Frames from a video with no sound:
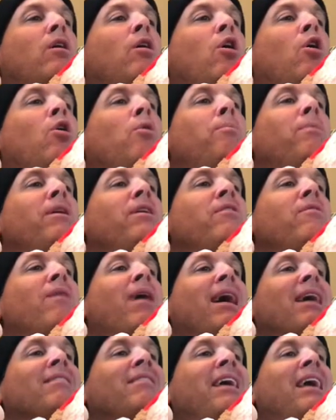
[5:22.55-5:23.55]
open
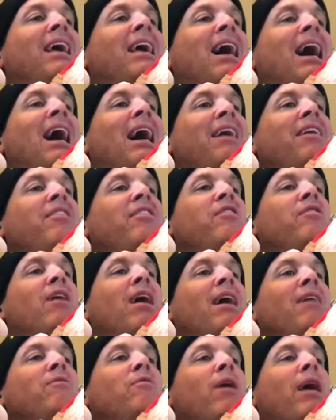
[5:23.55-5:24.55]
directly onto the
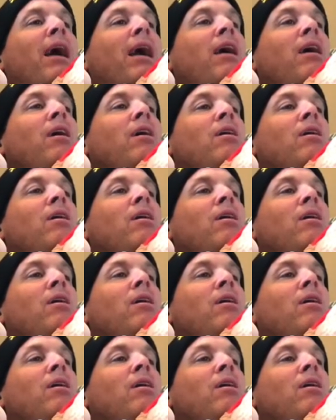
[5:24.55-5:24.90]
driveway